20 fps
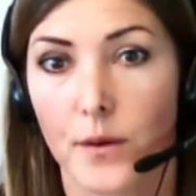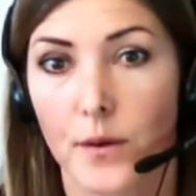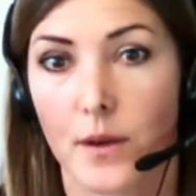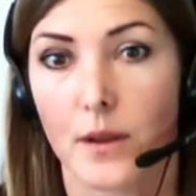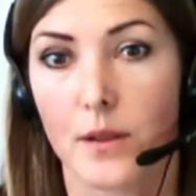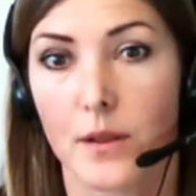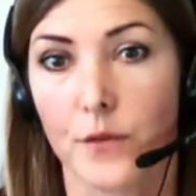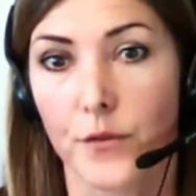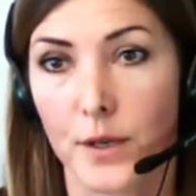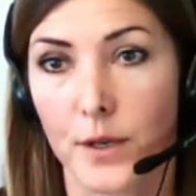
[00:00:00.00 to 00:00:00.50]

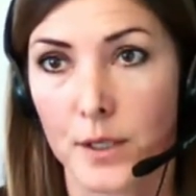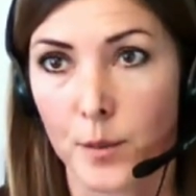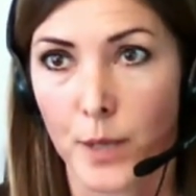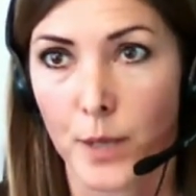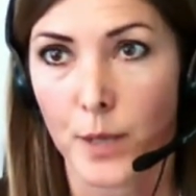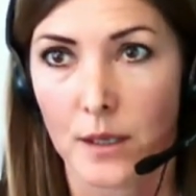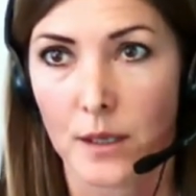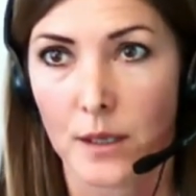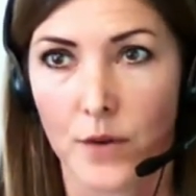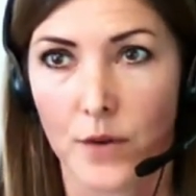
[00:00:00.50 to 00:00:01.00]
the
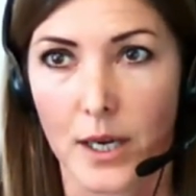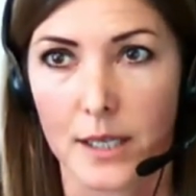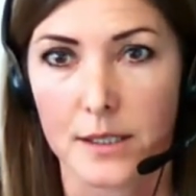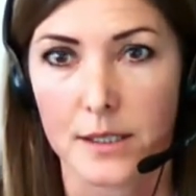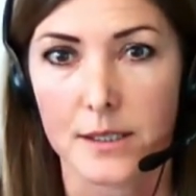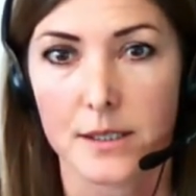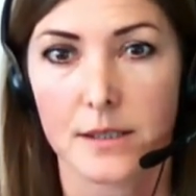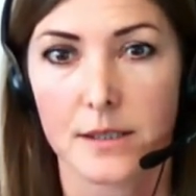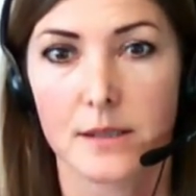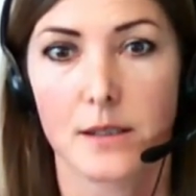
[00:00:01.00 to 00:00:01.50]
fundamental
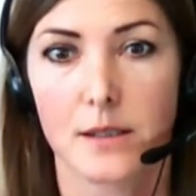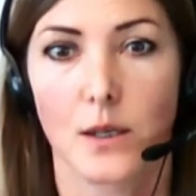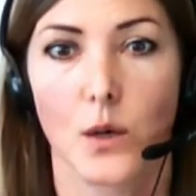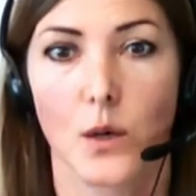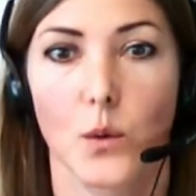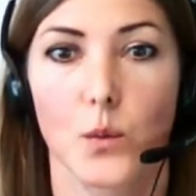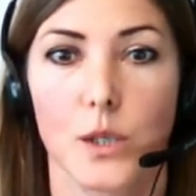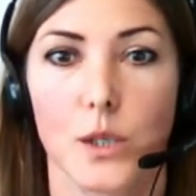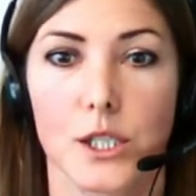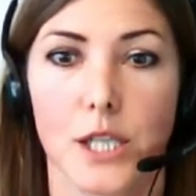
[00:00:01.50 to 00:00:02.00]
rights,
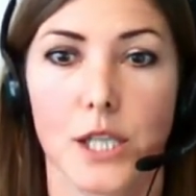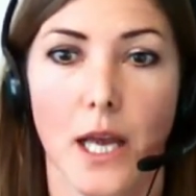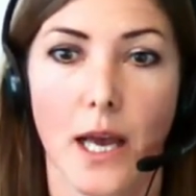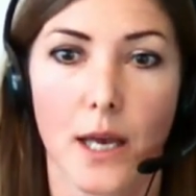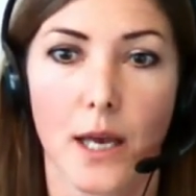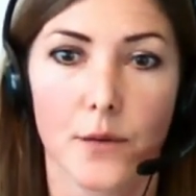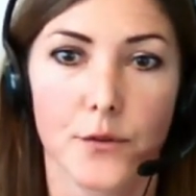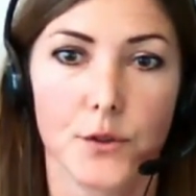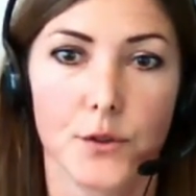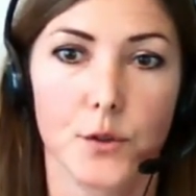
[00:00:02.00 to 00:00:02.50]
which
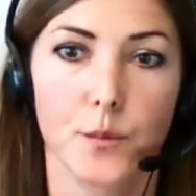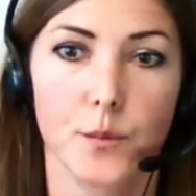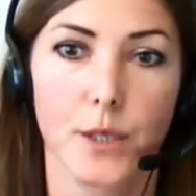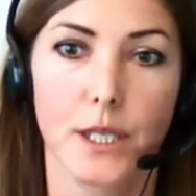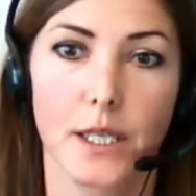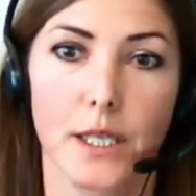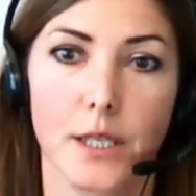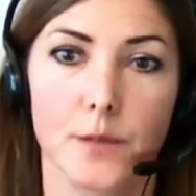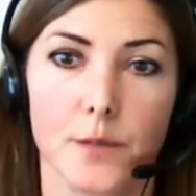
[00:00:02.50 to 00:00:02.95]
have to be